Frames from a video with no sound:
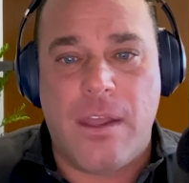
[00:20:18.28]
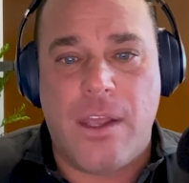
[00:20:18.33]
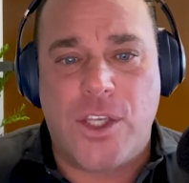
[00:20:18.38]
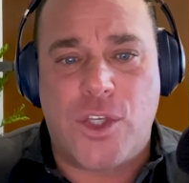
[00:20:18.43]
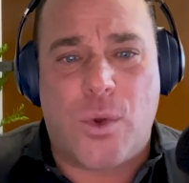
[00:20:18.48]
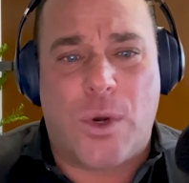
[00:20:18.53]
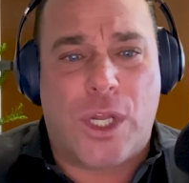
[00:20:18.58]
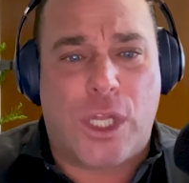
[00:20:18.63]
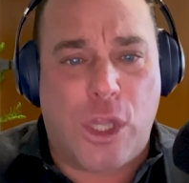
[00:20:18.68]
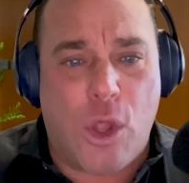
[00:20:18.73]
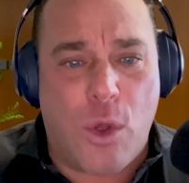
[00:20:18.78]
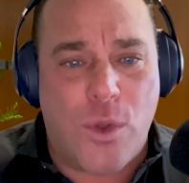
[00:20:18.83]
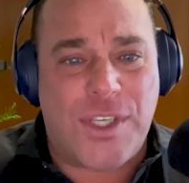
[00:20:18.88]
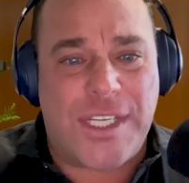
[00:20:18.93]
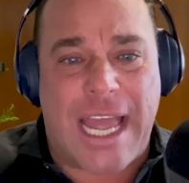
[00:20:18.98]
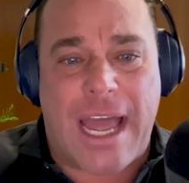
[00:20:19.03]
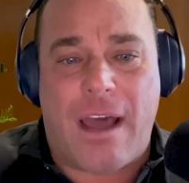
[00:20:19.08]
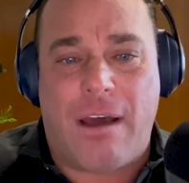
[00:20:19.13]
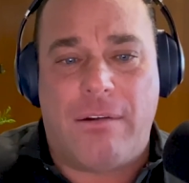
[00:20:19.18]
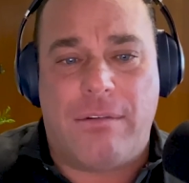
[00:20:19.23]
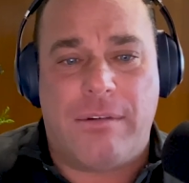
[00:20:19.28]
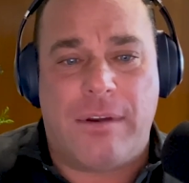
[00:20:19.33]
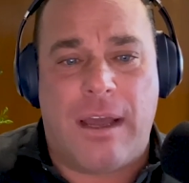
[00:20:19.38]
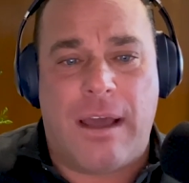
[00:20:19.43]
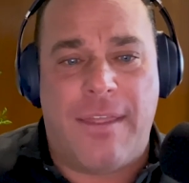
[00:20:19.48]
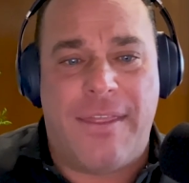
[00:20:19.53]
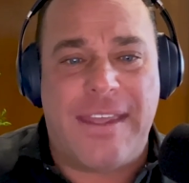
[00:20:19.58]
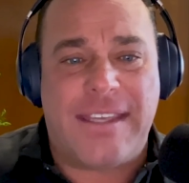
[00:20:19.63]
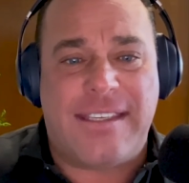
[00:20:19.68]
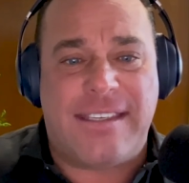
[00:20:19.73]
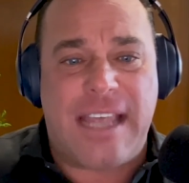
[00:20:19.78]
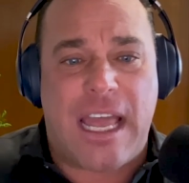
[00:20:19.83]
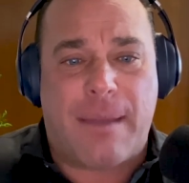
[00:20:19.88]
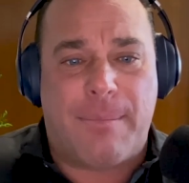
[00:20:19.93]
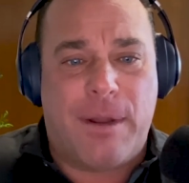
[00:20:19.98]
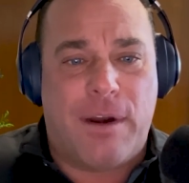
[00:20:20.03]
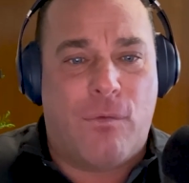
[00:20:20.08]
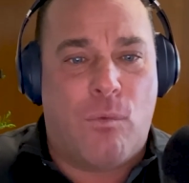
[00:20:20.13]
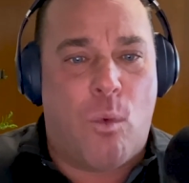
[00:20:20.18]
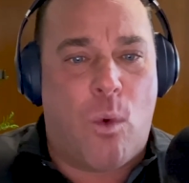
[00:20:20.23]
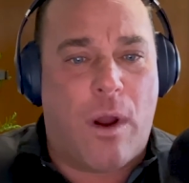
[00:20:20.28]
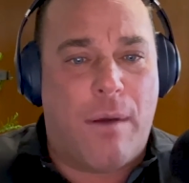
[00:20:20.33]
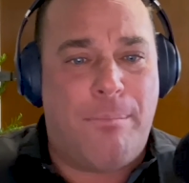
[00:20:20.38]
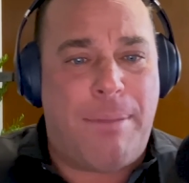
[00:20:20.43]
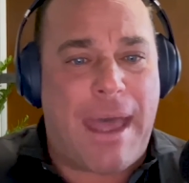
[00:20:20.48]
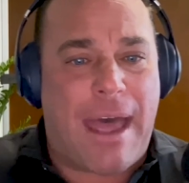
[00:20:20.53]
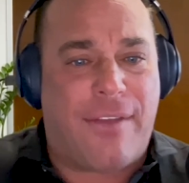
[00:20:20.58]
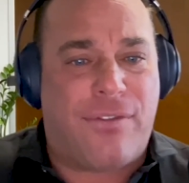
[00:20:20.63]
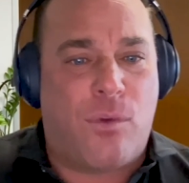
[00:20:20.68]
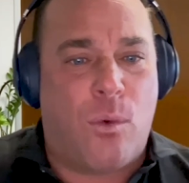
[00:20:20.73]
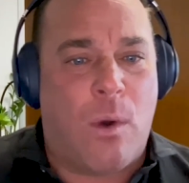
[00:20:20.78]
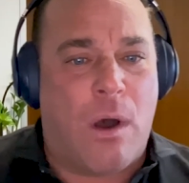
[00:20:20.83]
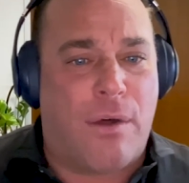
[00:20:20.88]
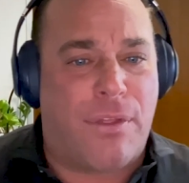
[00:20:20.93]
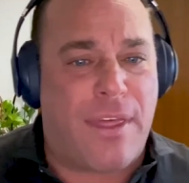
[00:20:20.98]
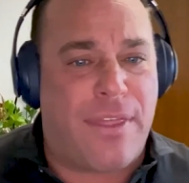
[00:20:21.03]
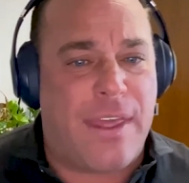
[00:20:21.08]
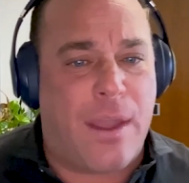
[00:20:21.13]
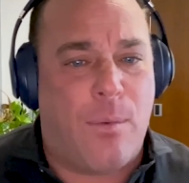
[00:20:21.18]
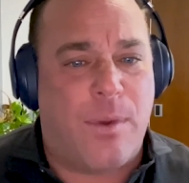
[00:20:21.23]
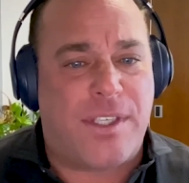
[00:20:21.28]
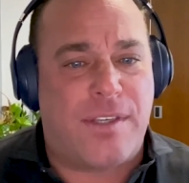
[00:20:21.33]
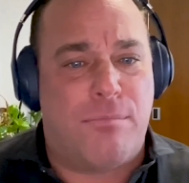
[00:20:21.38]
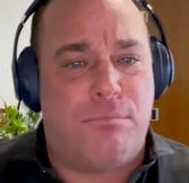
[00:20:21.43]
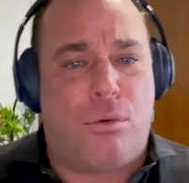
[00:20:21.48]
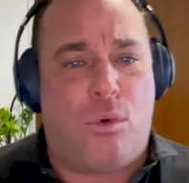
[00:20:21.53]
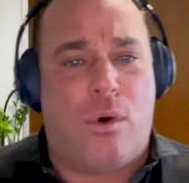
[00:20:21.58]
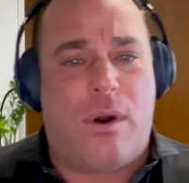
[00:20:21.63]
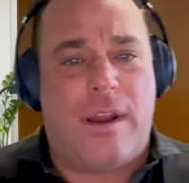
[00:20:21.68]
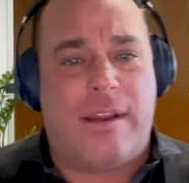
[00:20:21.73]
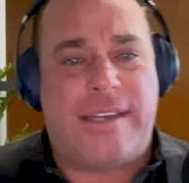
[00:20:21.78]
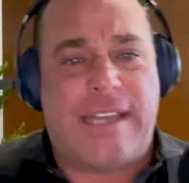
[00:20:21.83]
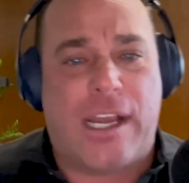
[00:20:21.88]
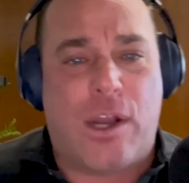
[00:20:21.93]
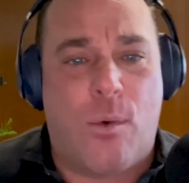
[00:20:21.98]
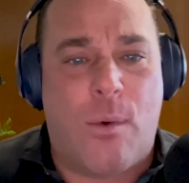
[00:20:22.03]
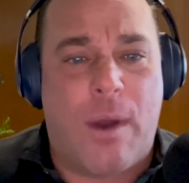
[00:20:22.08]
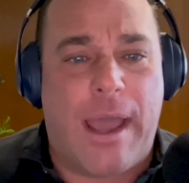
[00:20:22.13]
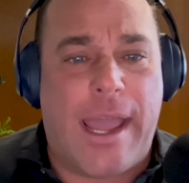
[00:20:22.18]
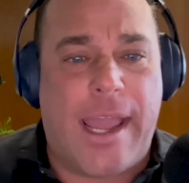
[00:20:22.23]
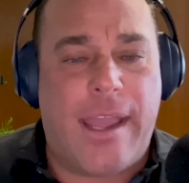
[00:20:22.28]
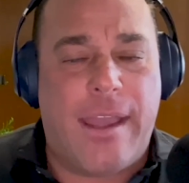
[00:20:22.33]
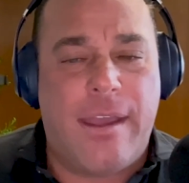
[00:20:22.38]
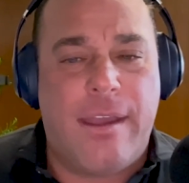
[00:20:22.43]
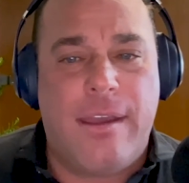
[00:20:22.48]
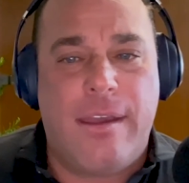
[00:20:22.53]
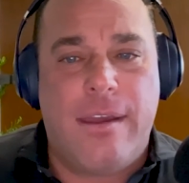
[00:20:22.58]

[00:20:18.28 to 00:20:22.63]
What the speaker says: So in closing out this segment of One Path to Wealth, I think what's important to take away